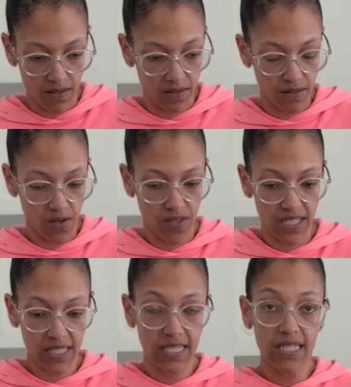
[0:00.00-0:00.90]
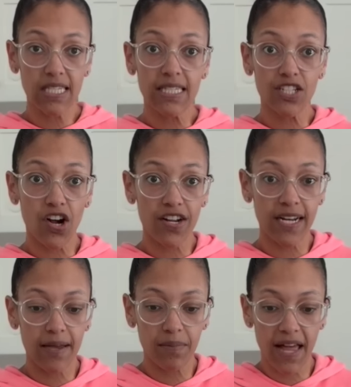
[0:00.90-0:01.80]
So this is the Starry
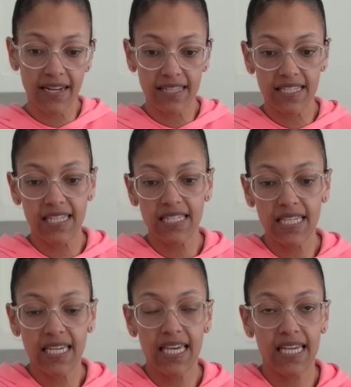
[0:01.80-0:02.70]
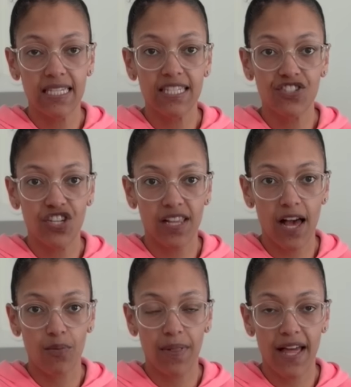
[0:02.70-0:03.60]
Night blend. This is the Kids Chill
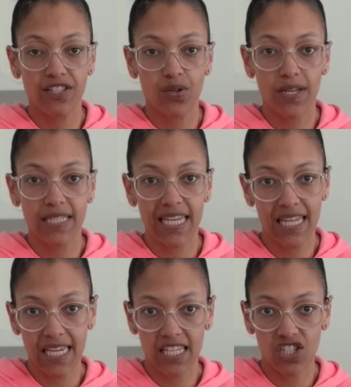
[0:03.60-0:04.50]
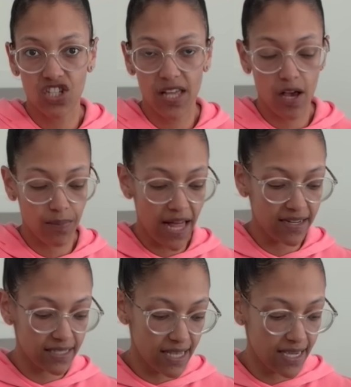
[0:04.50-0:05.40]
Out blend. So I'd say the Kids Chill Out blend
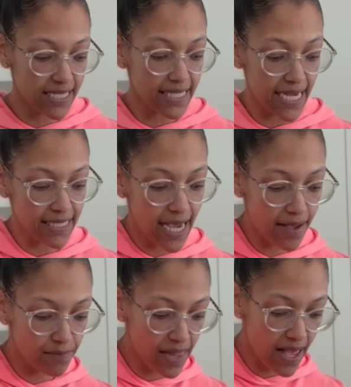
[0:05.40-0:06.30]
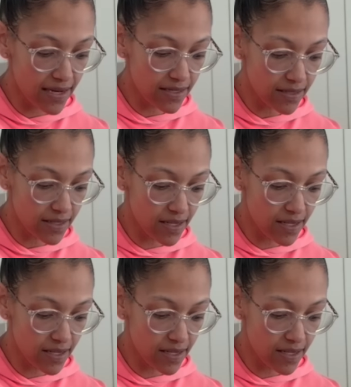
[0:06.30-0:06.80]
is like a daytime blend.